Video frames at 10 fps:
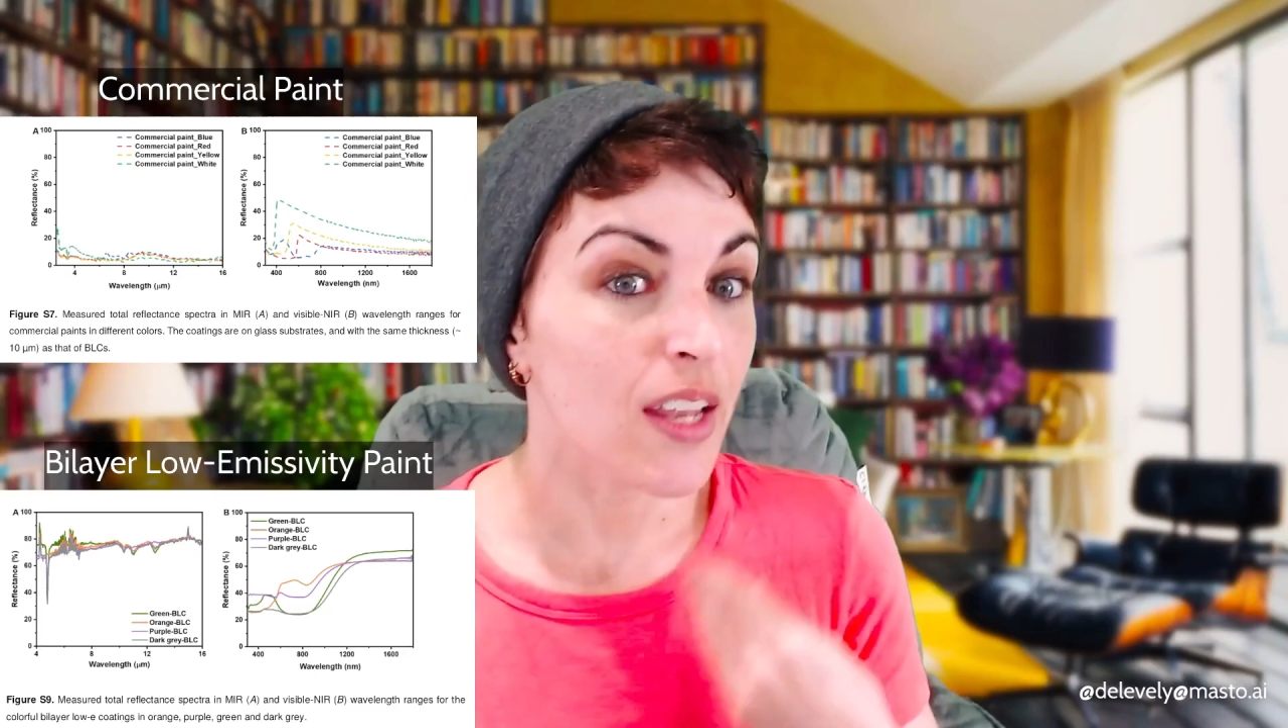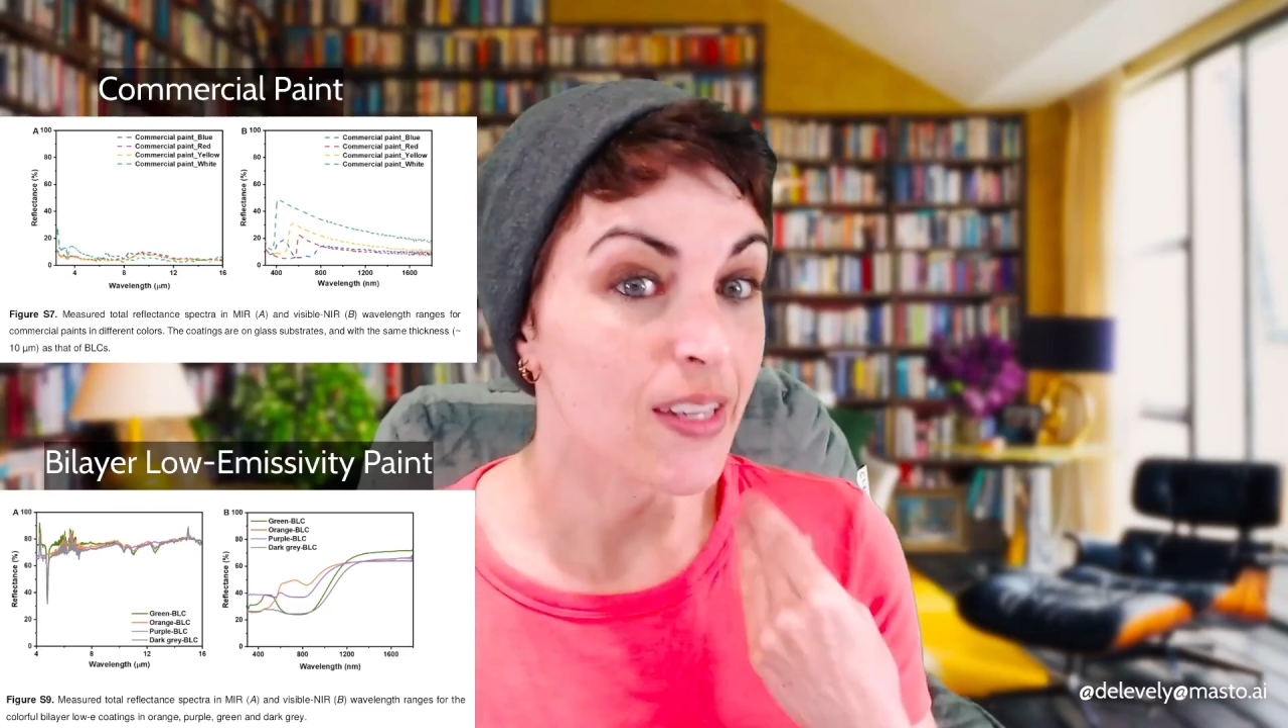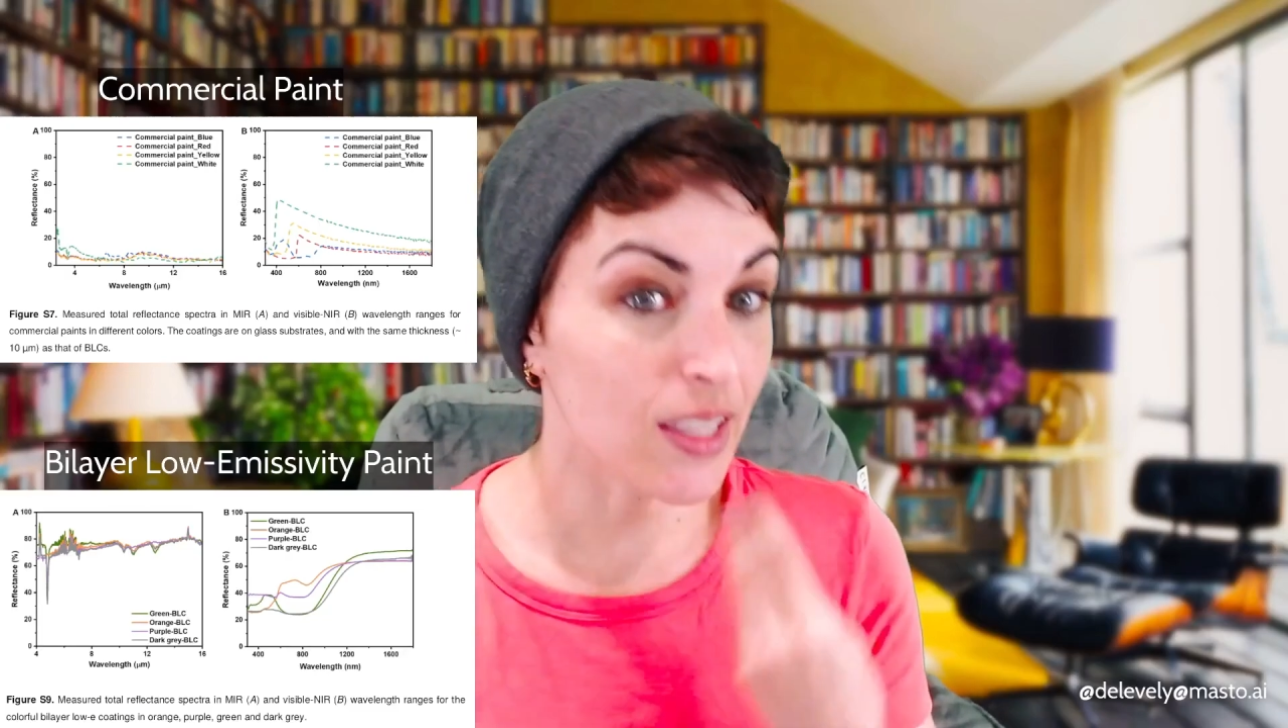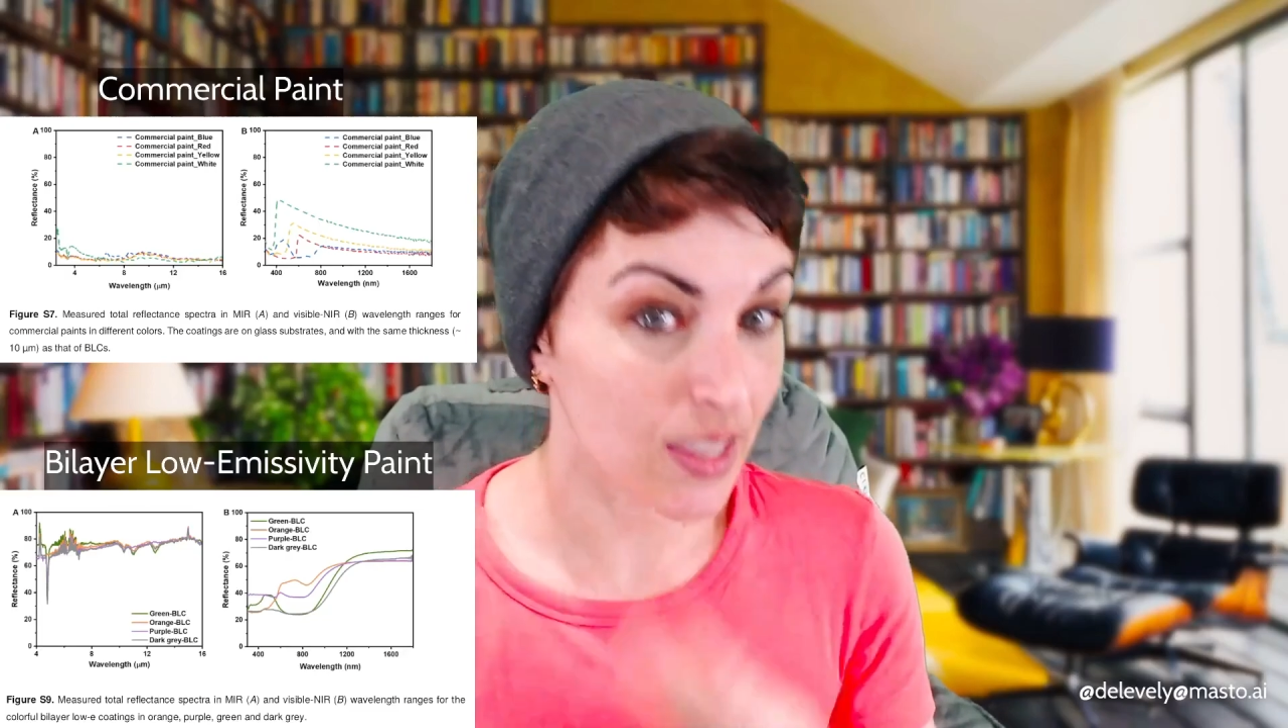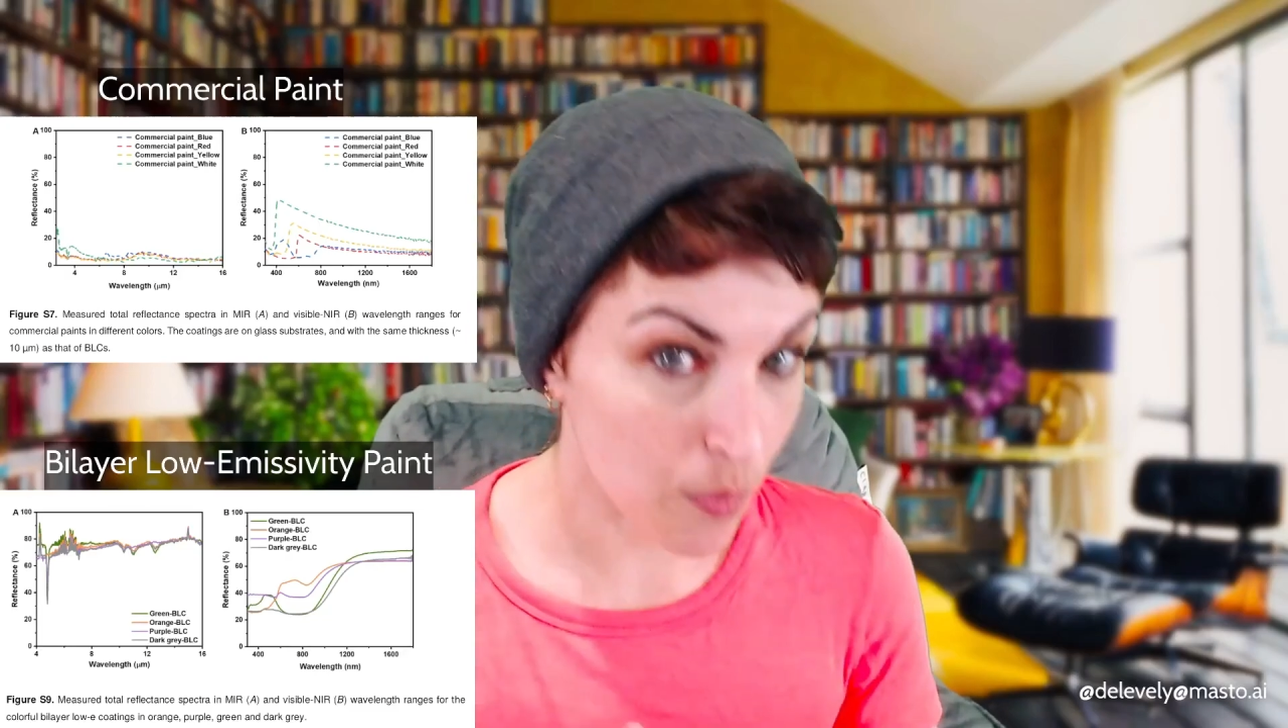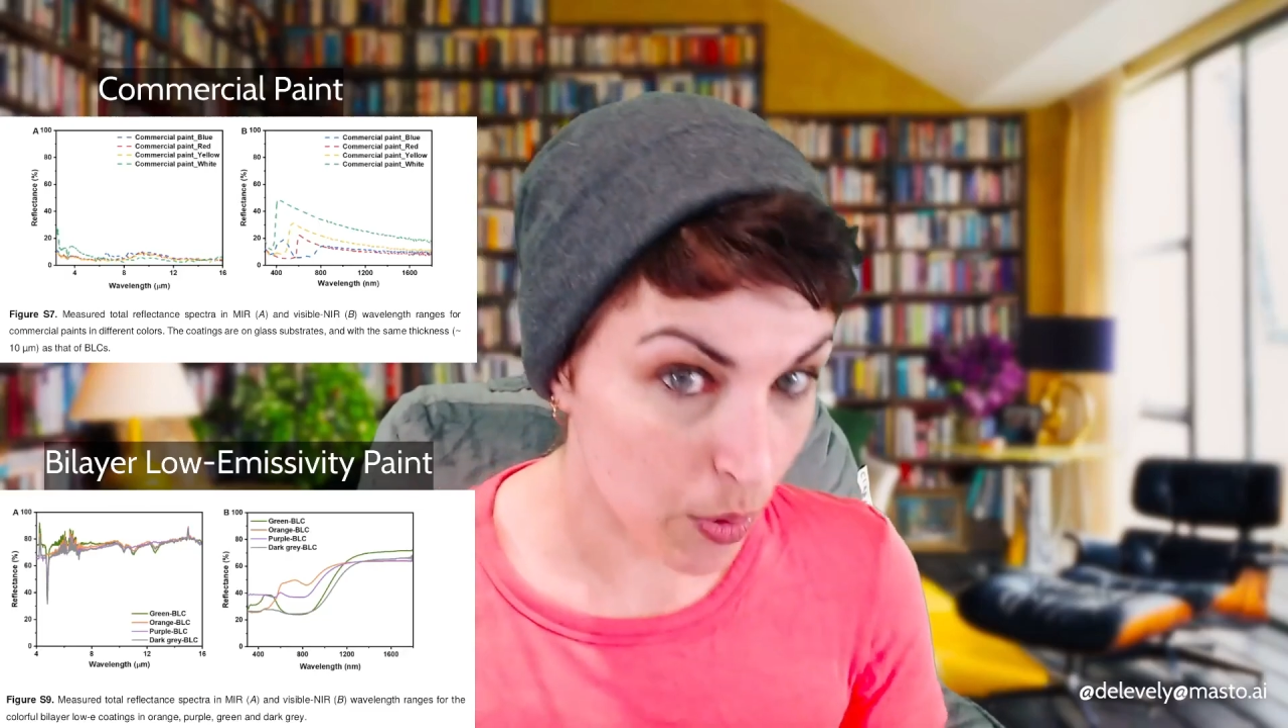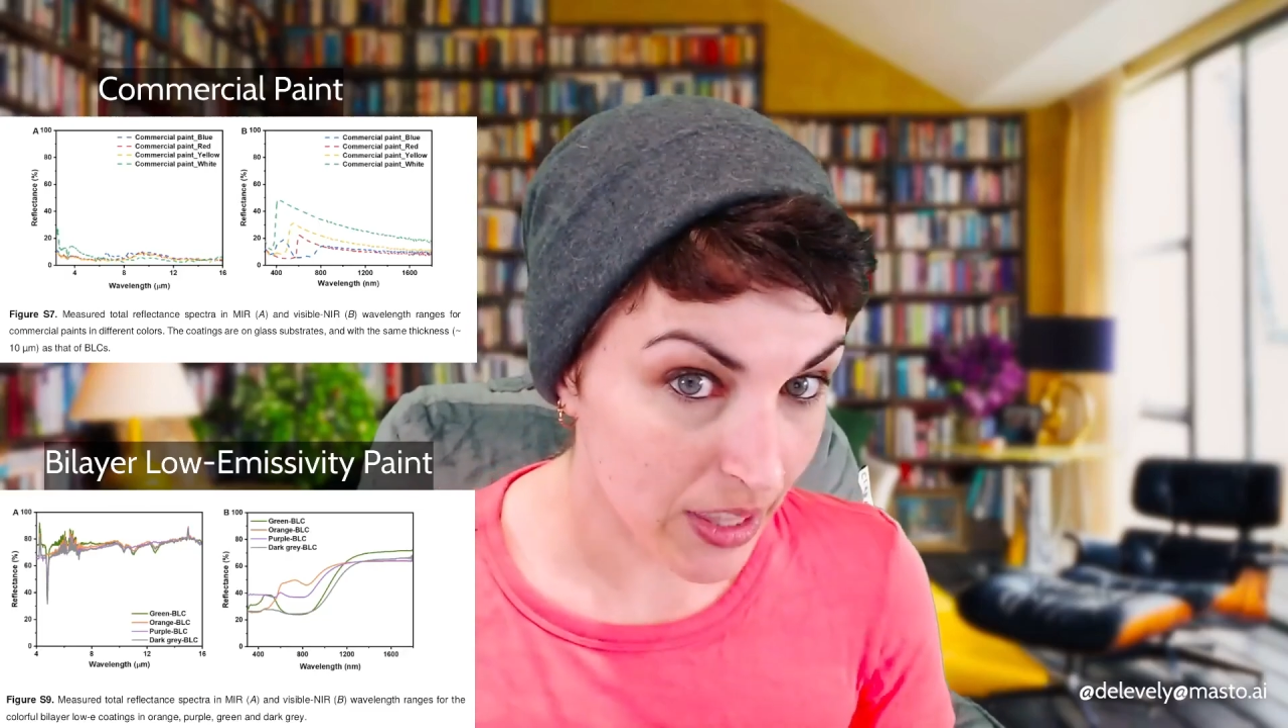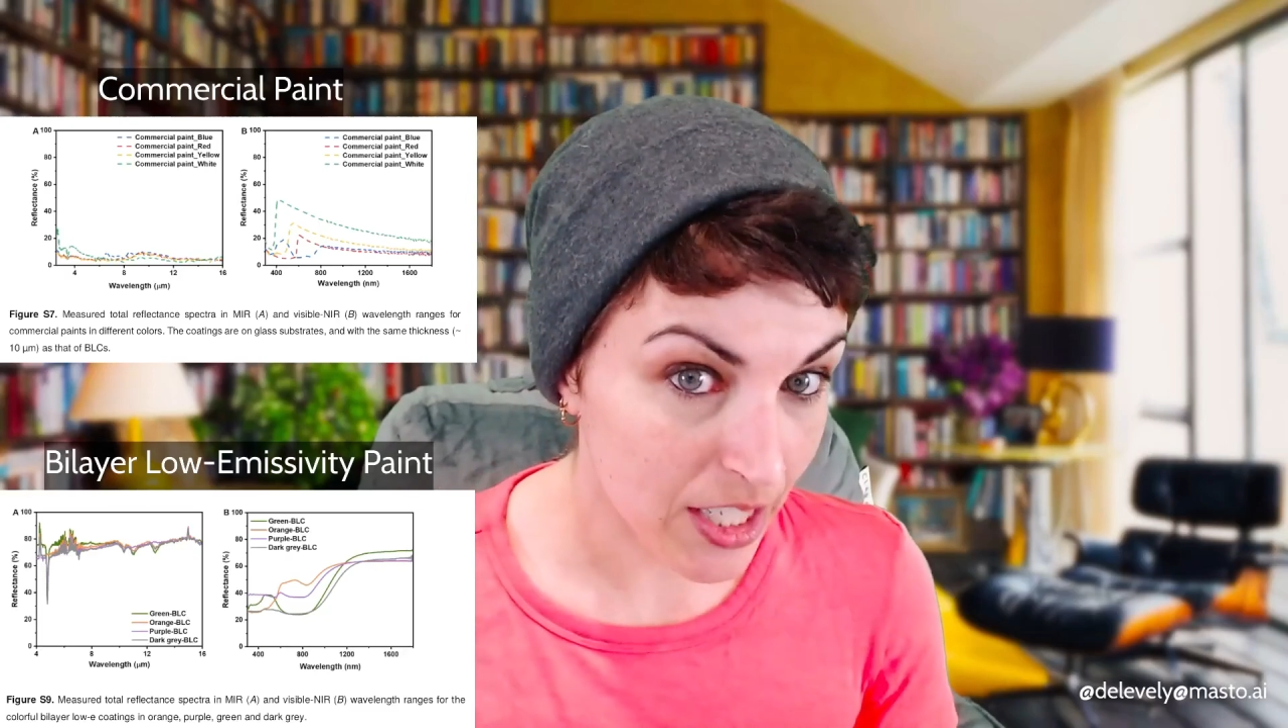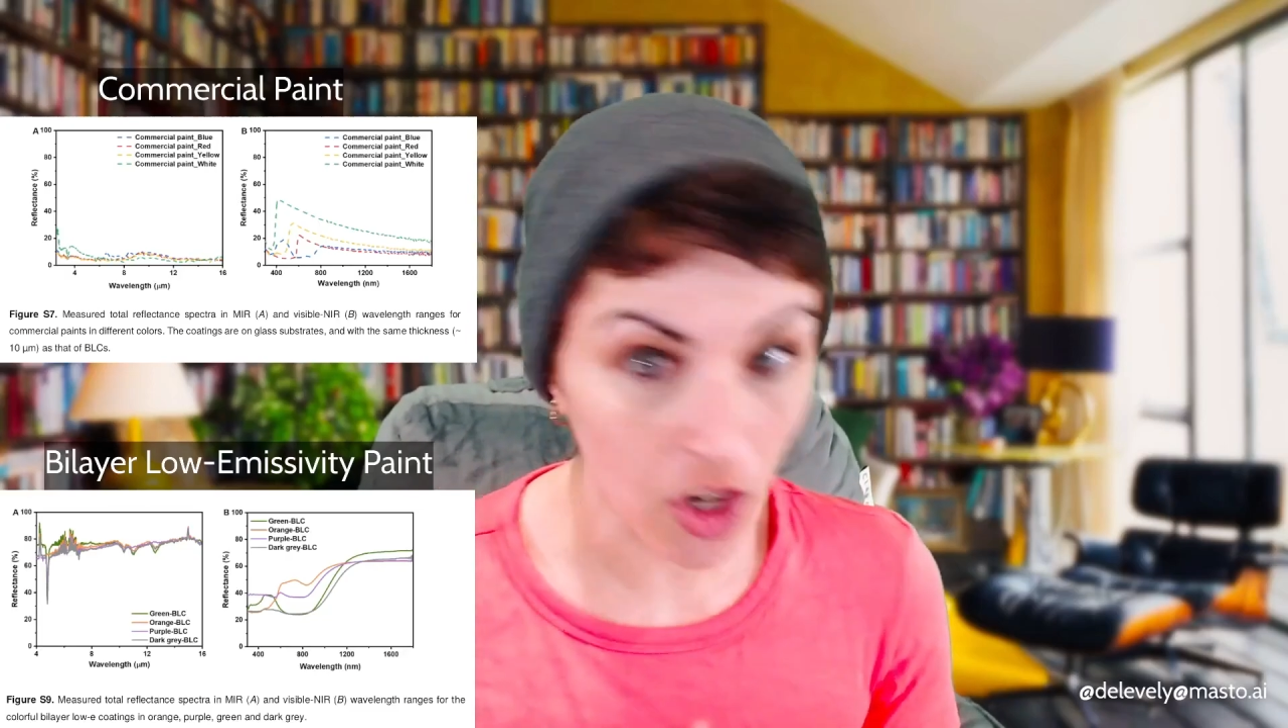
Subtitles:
deliberately